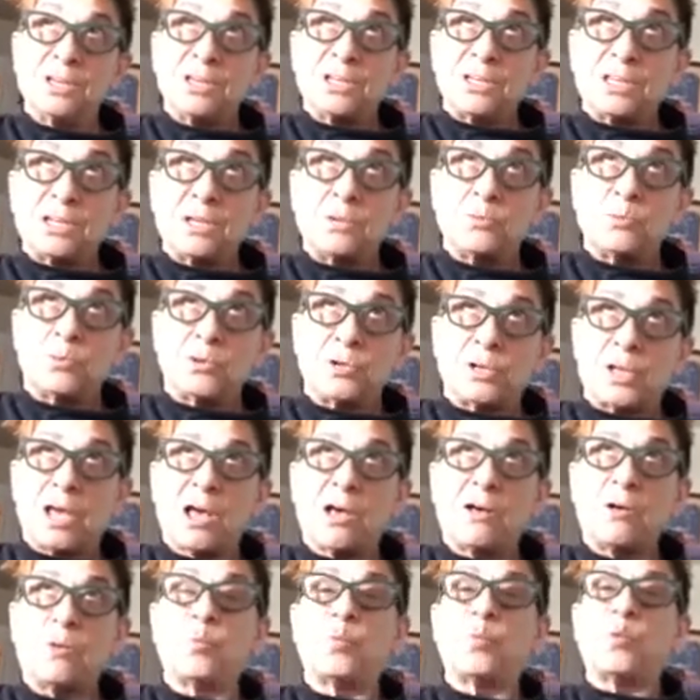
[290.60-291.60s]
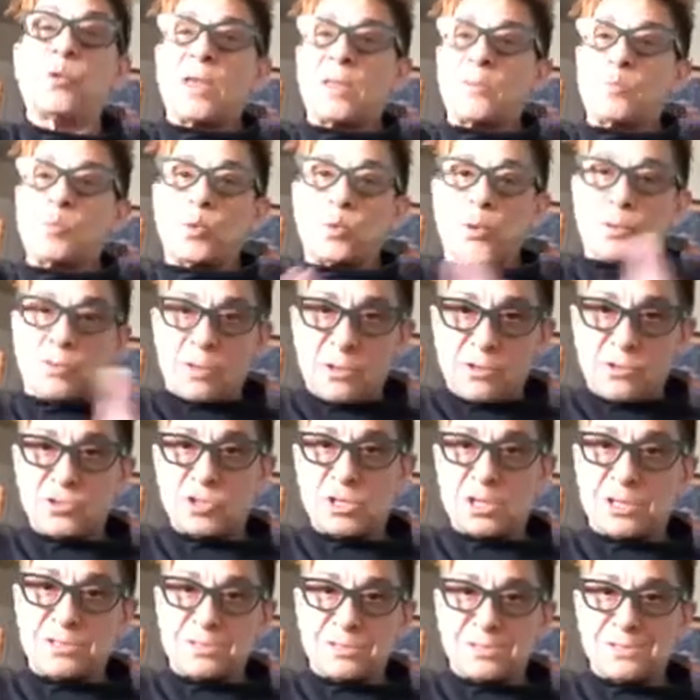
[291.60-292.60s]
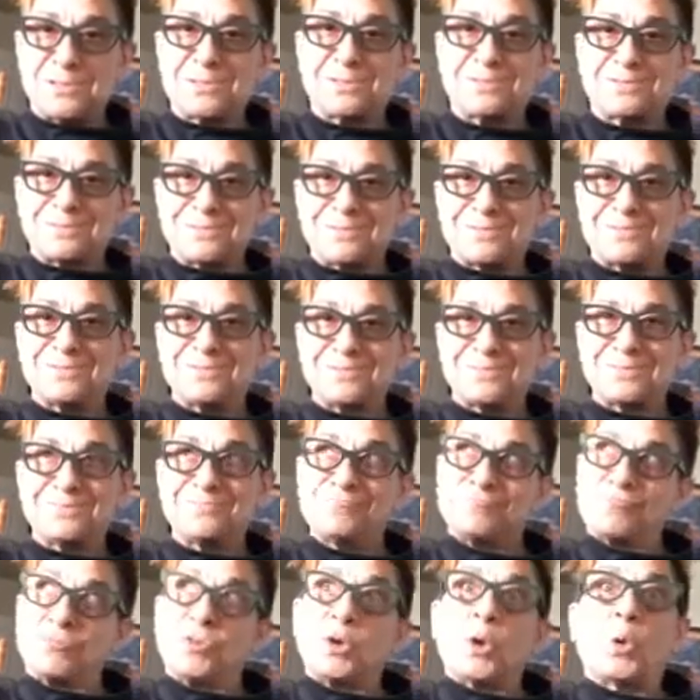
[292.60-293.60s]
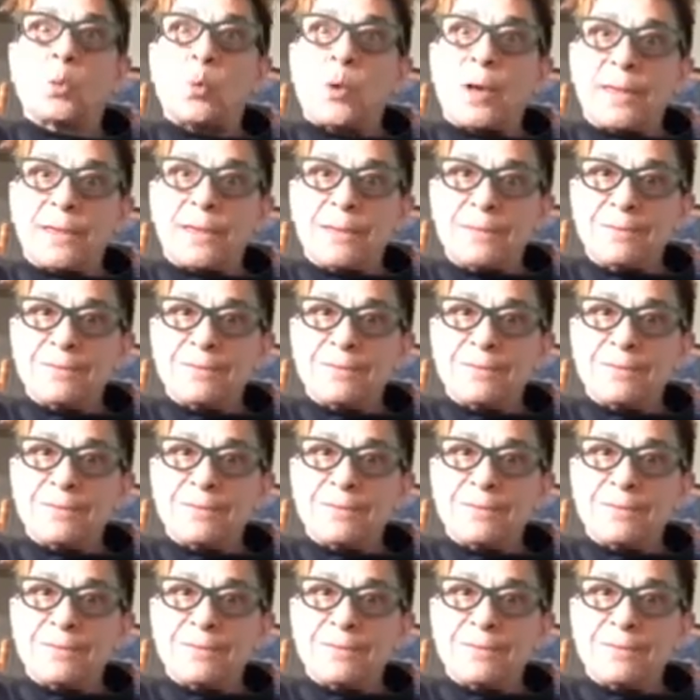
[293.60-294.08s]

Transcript: it would help way more than just your weight.